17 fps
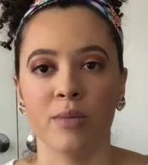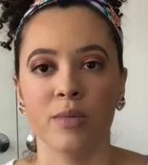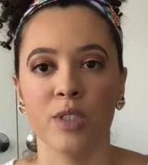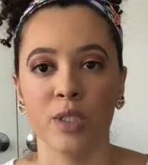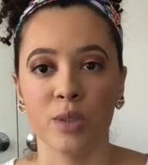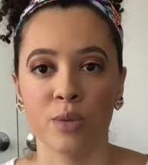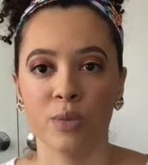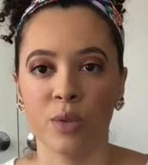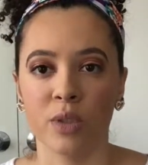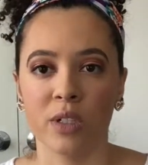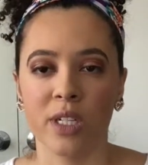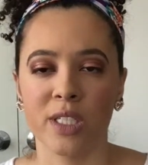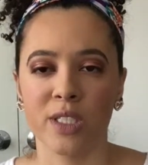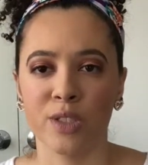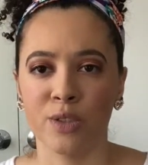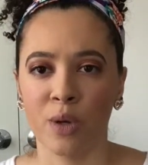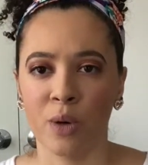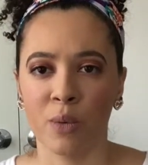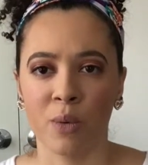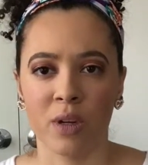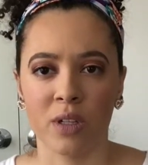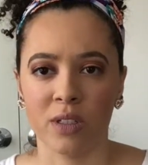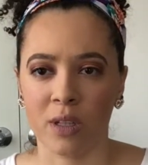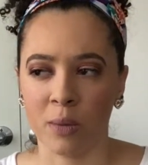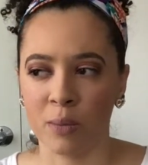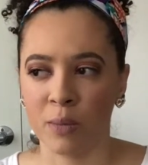Just realize you don't
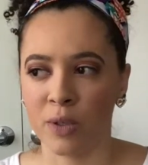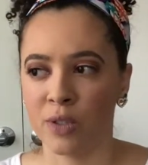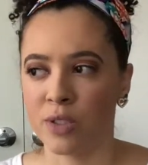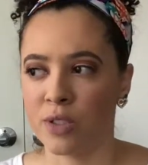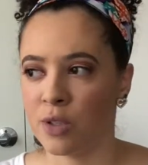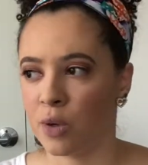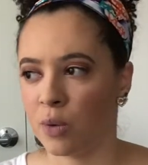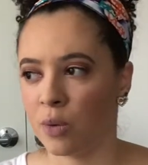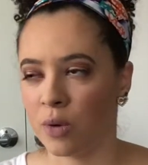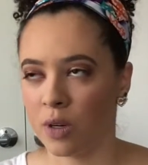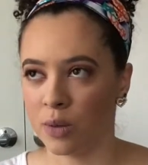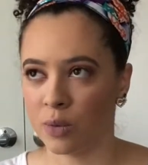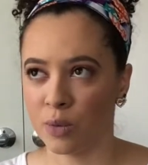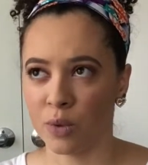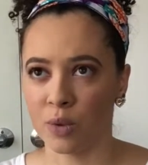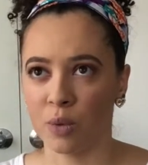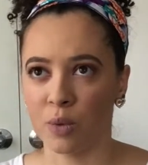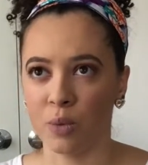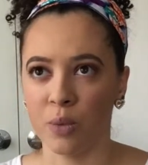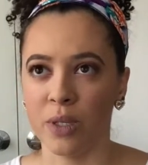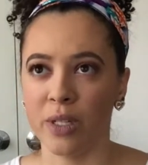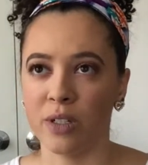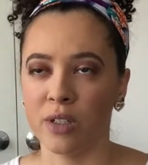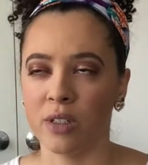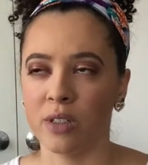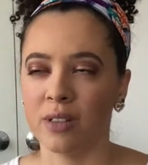want numbers, you don't want real
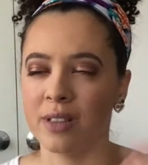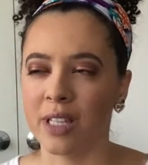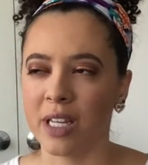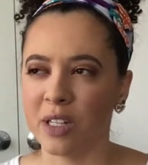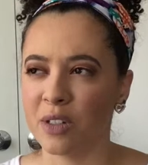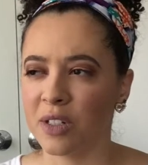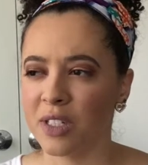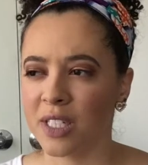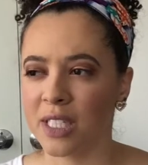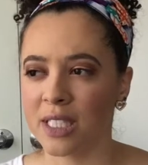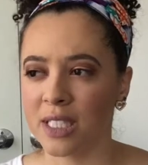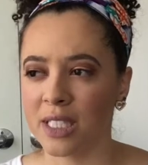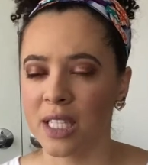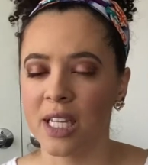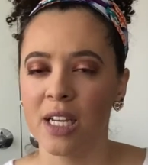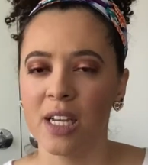weird letterings.